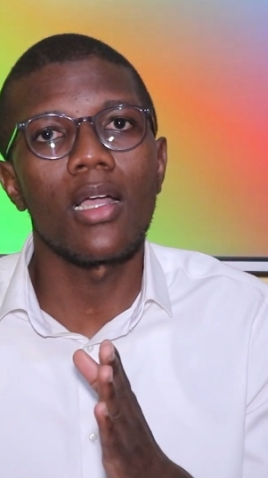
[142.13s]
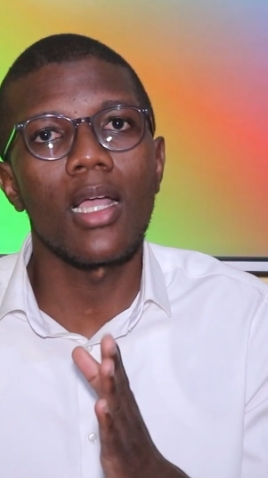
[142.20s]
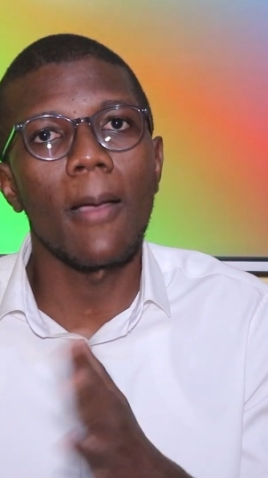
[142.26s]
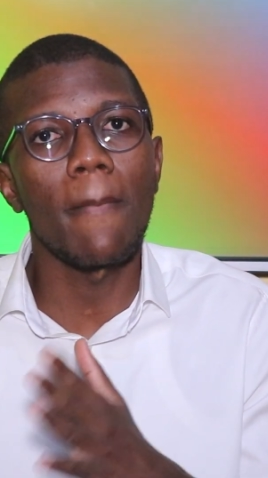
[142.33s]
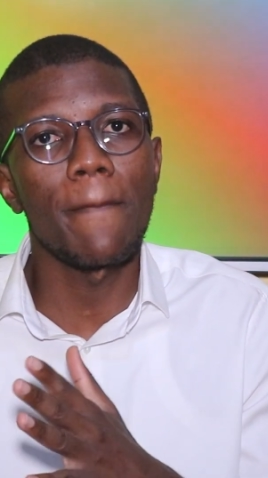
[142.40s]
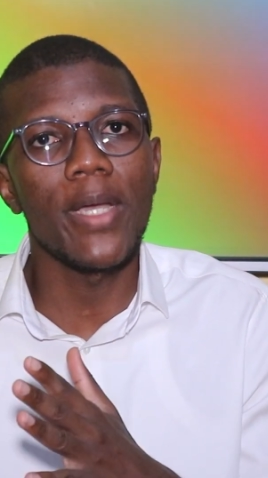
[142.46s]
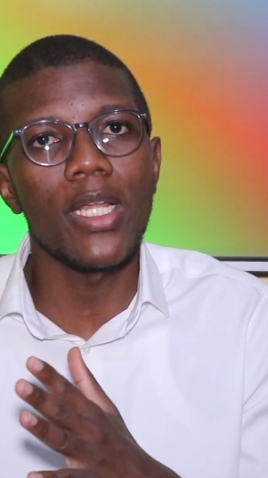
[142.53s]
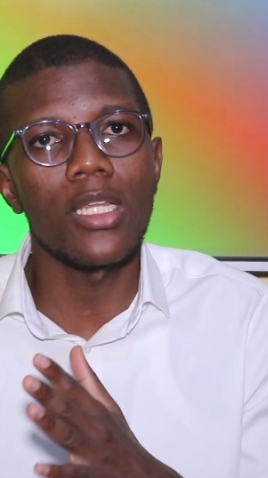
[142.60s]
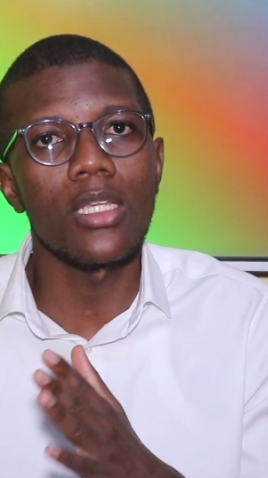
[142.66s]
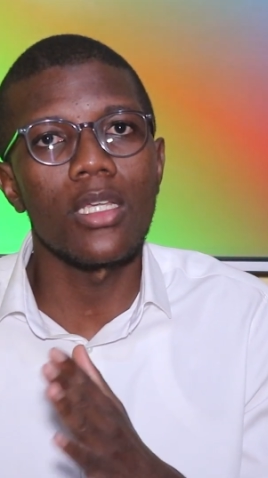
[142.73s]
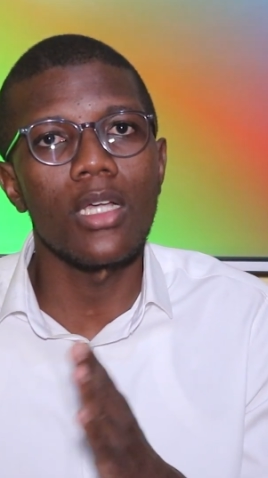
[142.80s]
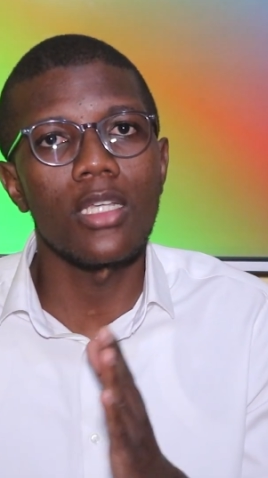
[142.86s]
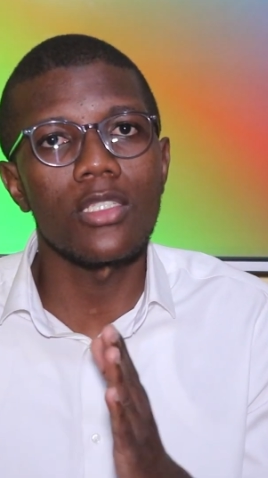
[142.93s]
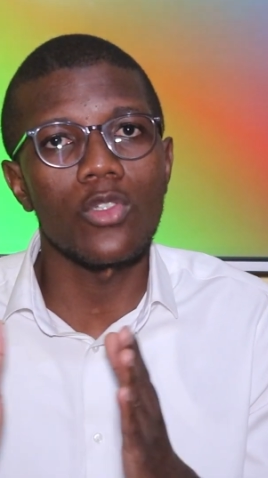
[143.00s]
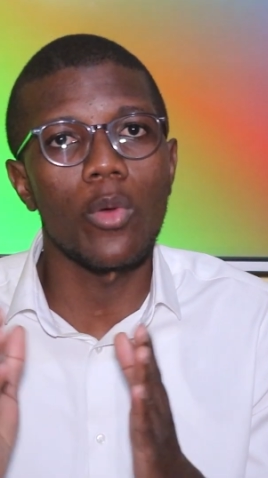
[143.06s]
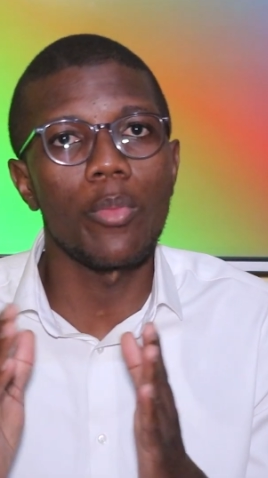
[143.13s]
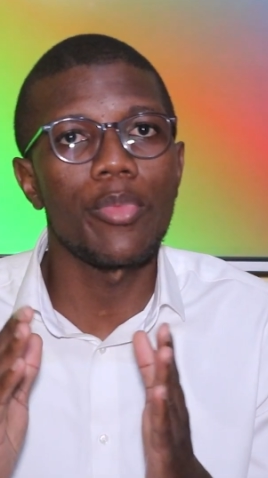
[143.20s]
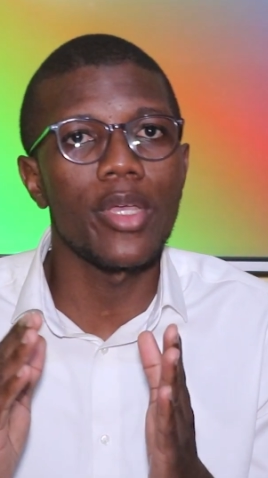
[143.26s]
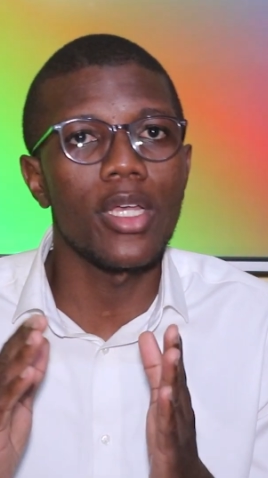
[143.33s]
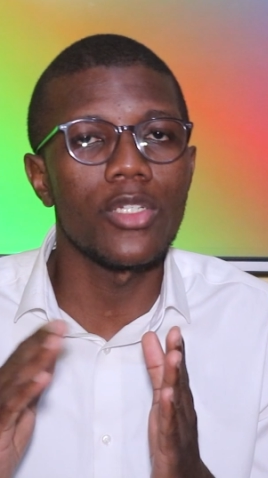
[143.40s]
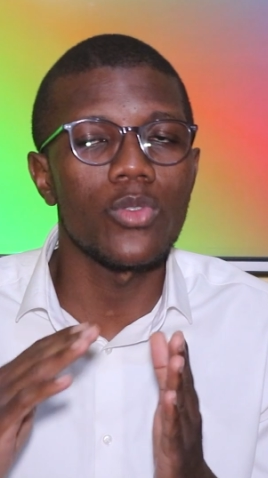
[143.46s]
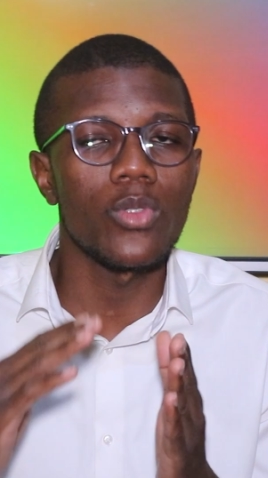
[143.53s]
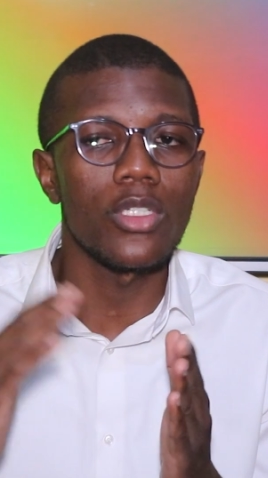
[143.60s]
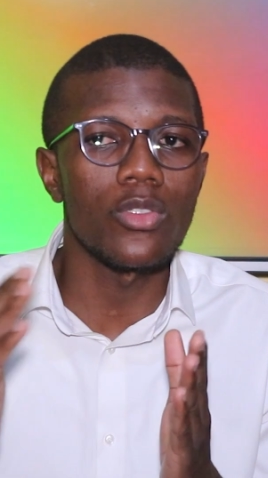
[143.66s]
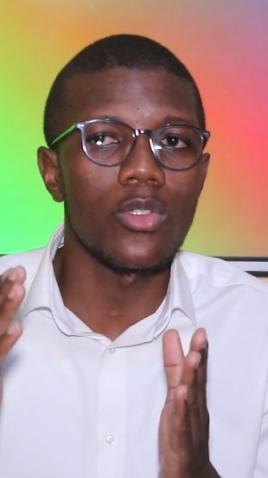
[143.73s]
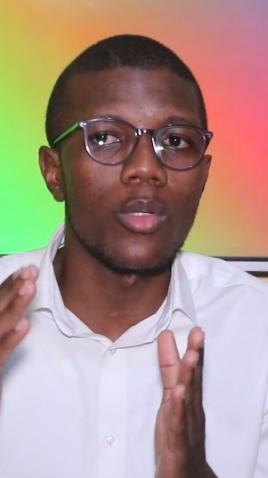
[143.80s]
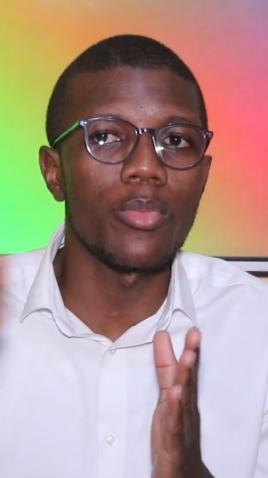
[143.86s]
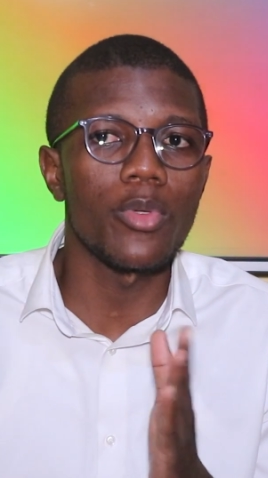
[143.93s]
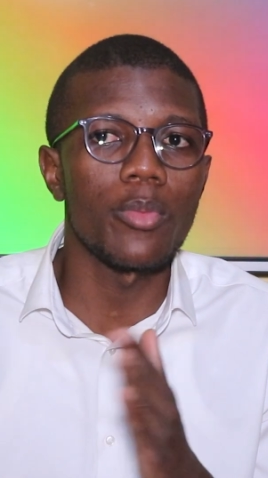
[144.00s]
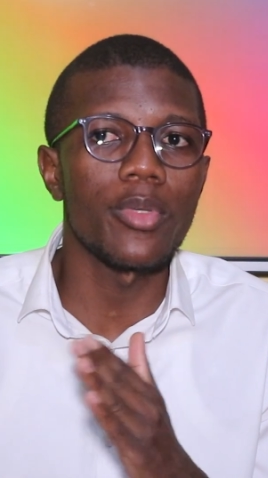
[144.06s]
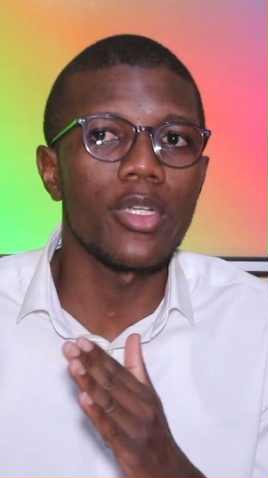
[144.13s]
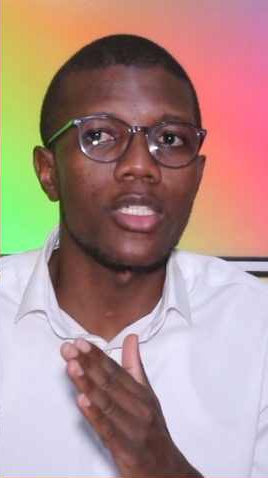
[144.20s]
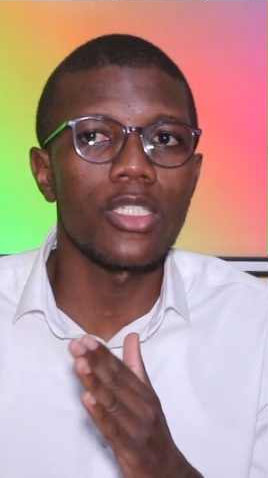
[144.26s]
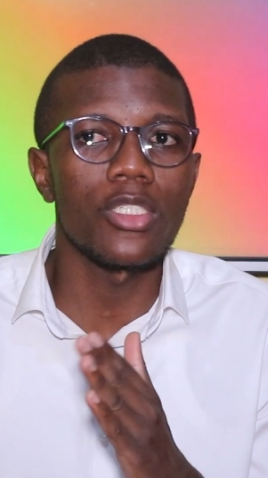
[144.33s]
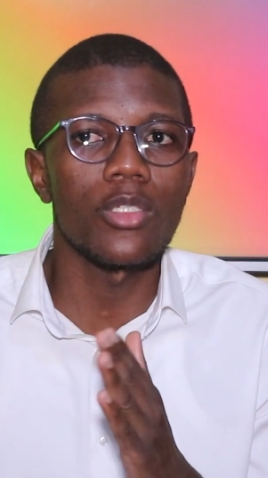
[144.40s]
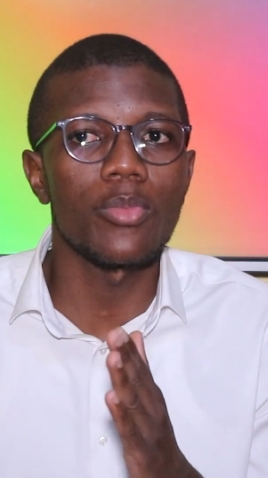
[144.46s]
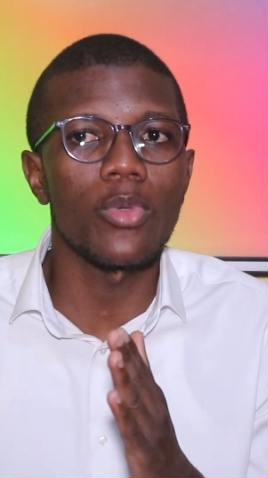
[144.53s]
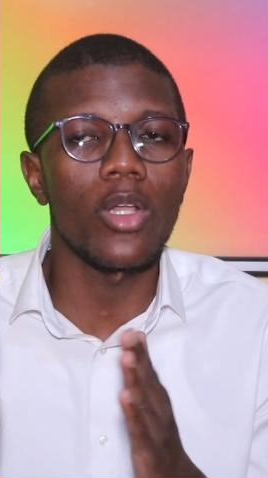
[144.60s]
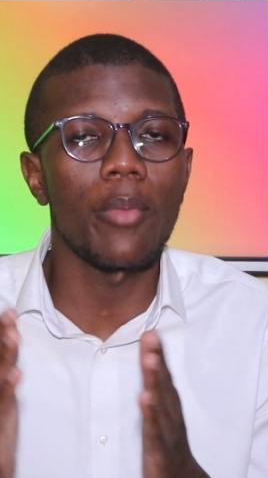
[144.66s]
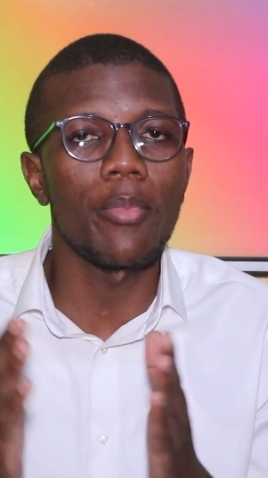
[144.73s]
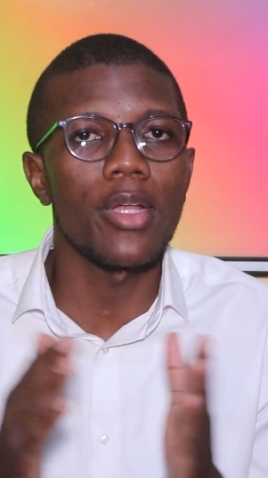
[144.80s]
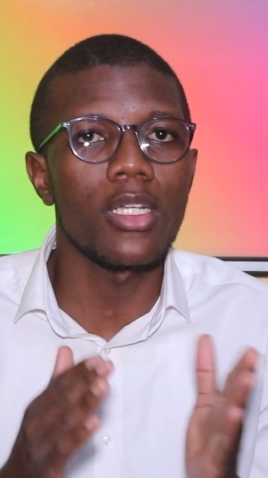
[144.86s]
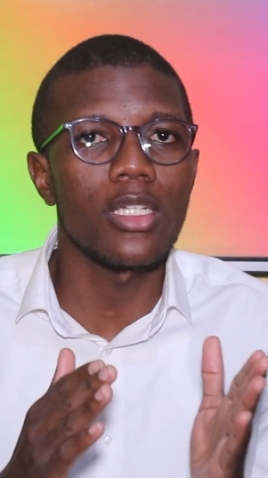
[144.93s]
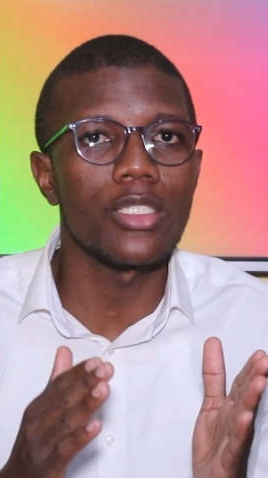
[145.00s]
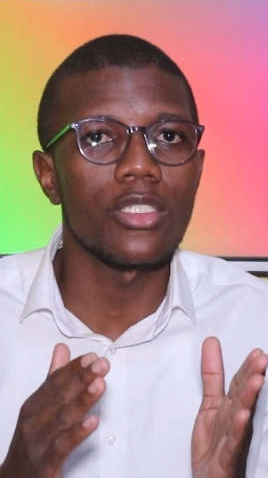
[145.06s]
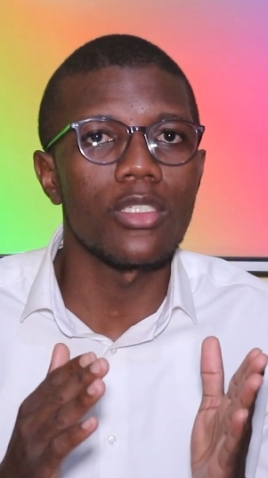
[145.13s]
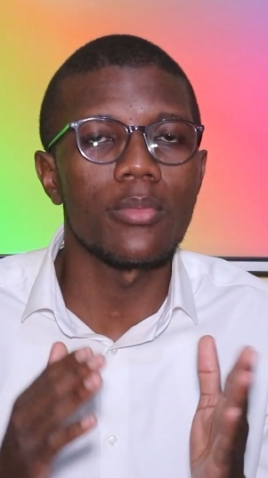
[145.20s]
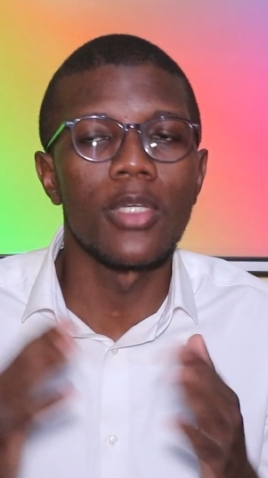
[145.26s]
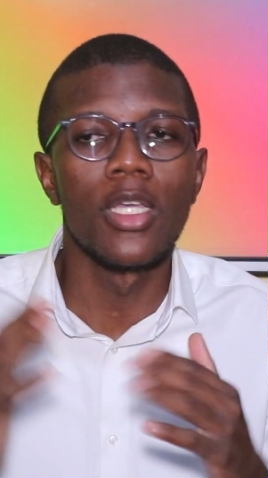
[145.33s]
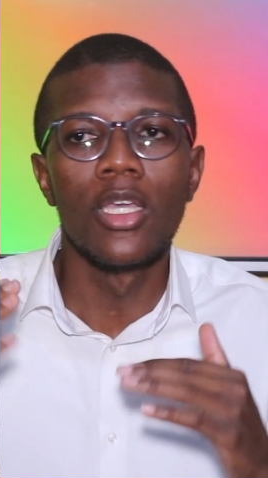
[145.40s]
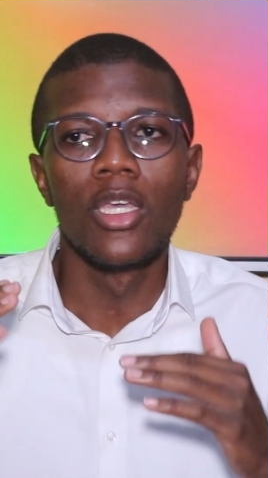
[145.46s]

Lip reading: company as compared to a sole proprietorship or a partnership,